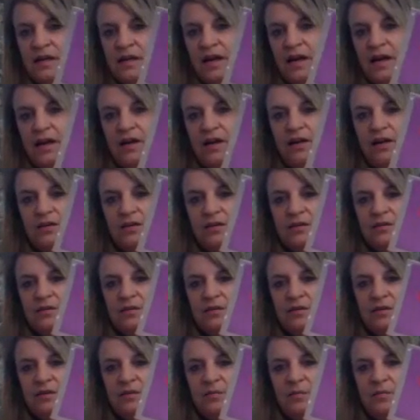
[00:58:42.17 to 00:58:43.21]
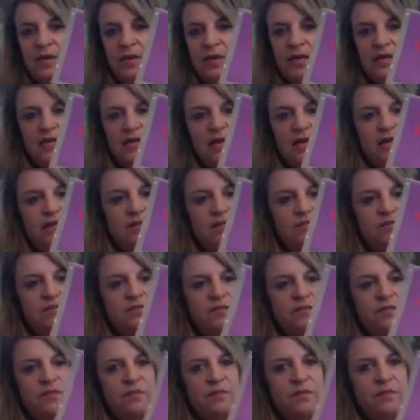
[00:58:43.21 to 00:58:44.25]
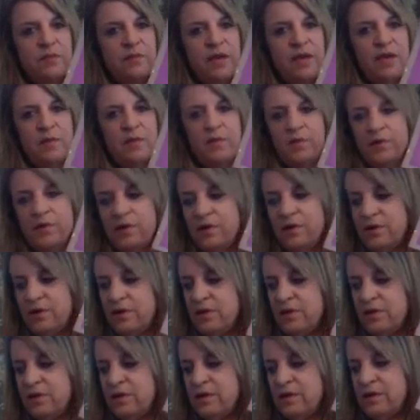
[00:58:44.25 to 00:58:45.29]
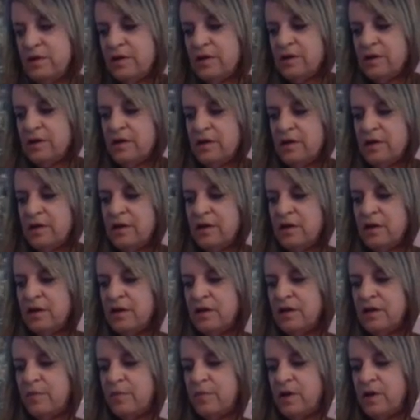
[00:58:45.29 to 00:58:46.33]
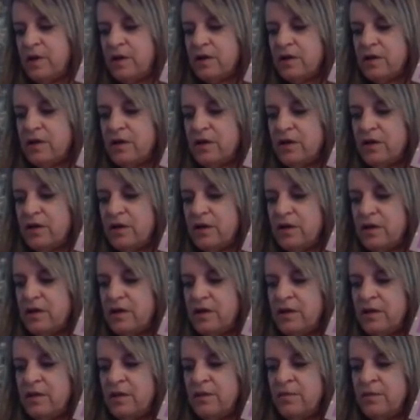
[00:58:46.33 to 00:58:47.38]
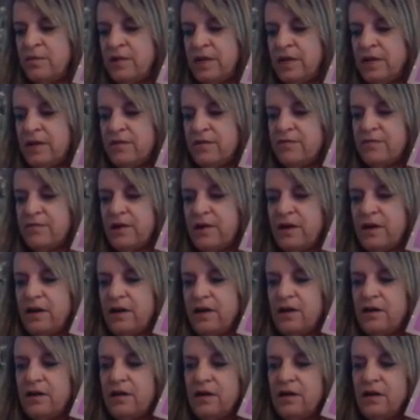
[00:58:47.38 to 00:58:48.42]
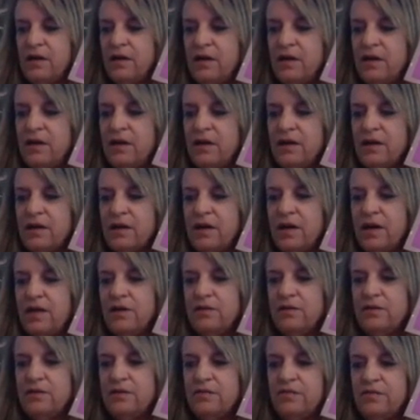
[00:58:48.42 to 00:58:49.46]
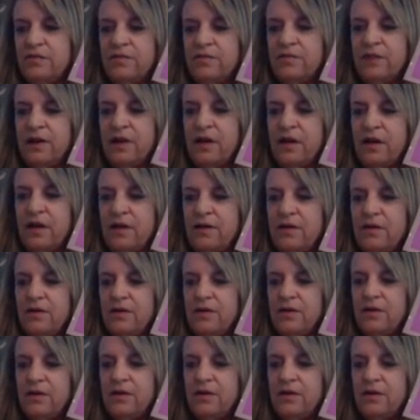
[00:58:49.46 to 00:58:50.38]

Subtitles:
card made out of paper and marker. And we have our card of our